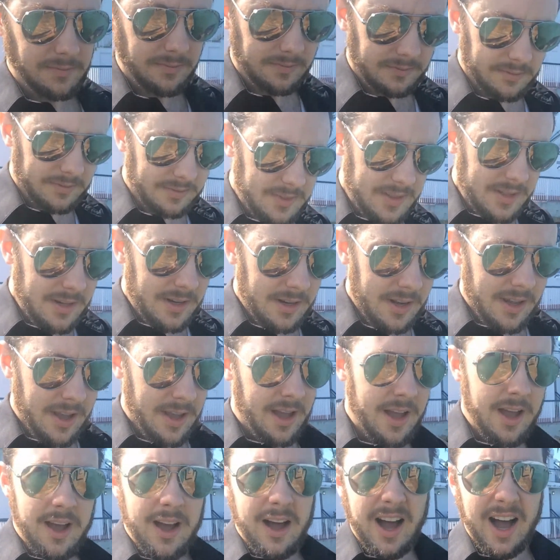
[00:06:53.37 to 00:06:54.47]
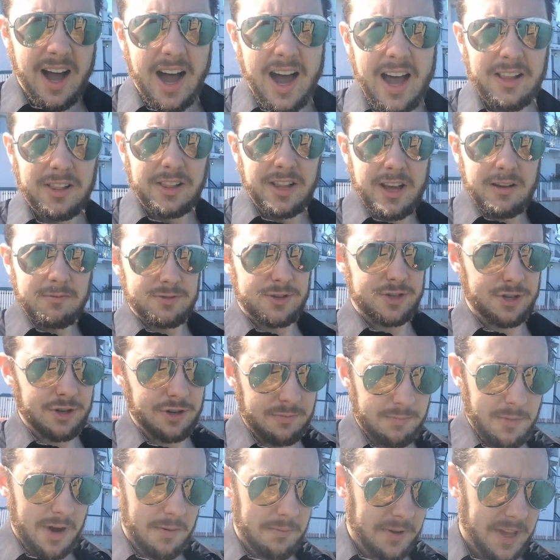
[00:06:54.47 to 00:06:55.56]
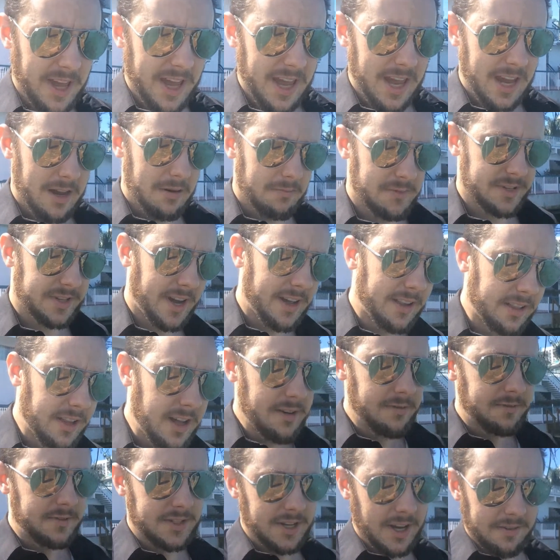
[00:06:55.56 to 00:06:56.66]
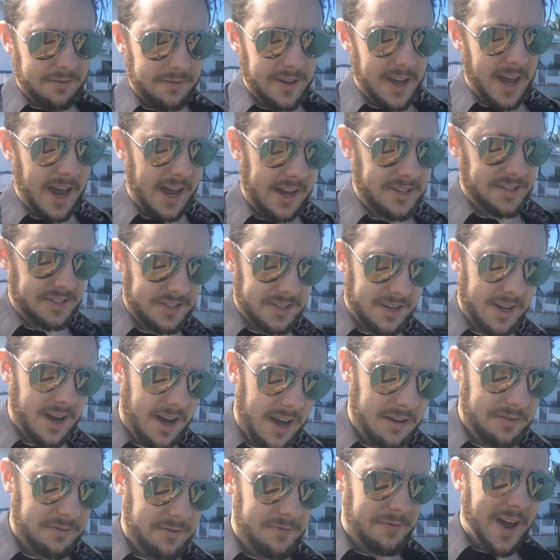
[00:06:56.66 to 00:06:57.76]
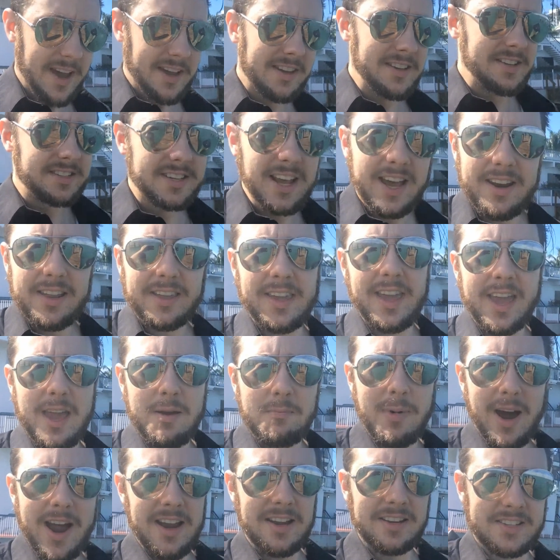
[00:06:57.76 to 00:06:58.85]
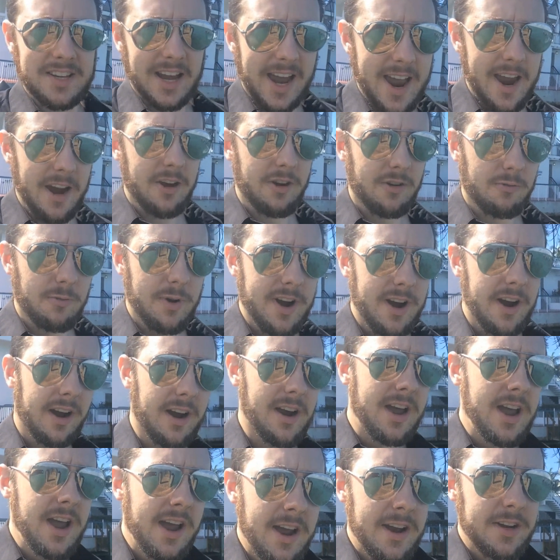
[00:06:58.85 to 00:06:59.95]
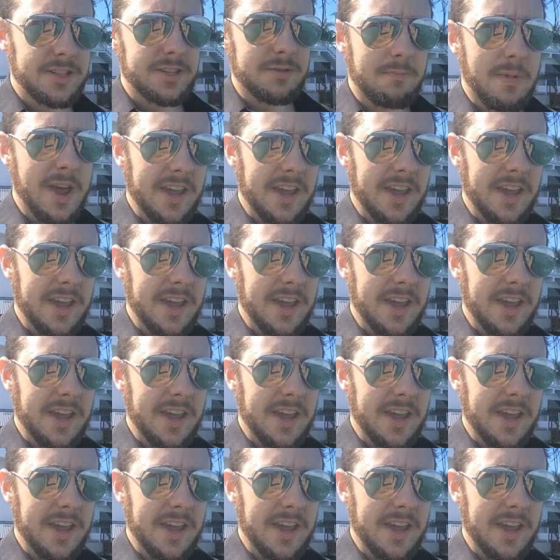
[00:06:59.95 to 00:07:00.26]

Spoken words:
So what do all these entertainers have in common? Well, admittedly, none of them are really all that clever.